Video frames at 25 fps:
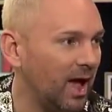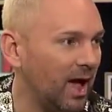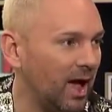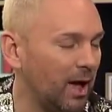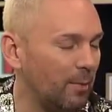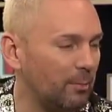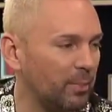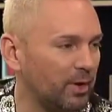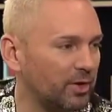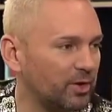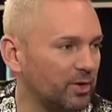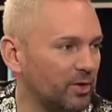
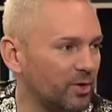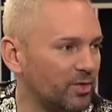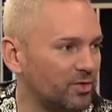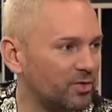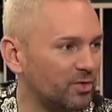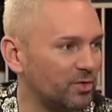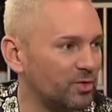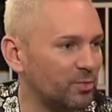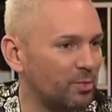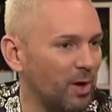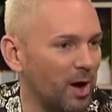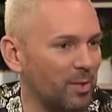um, but, you know,
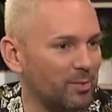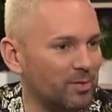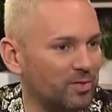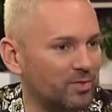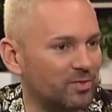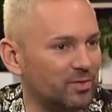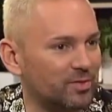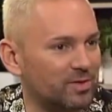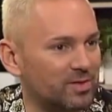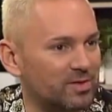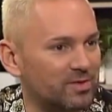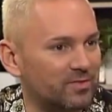he's a new Prime
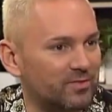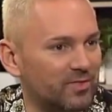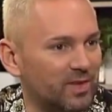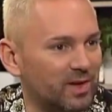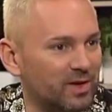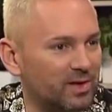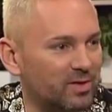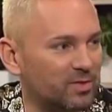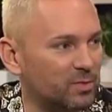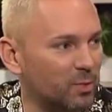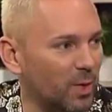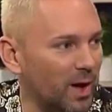Minister and he's
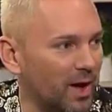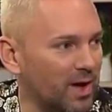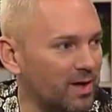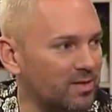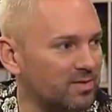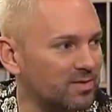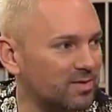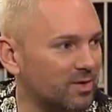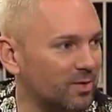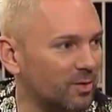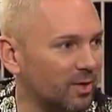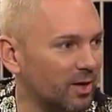feeling his way.
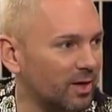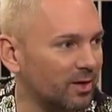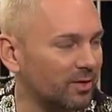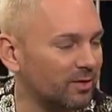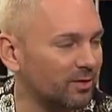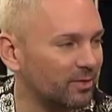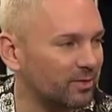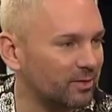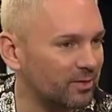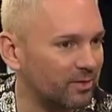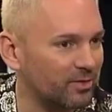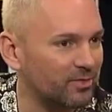So uh,
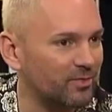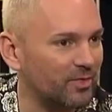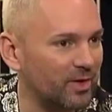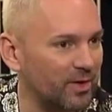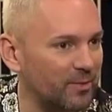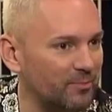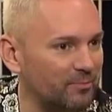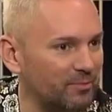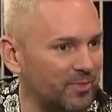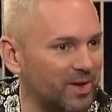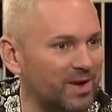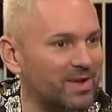It's election
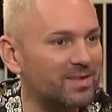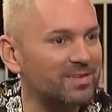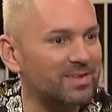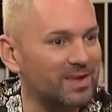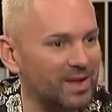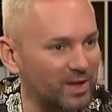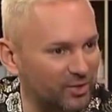year. It yeah.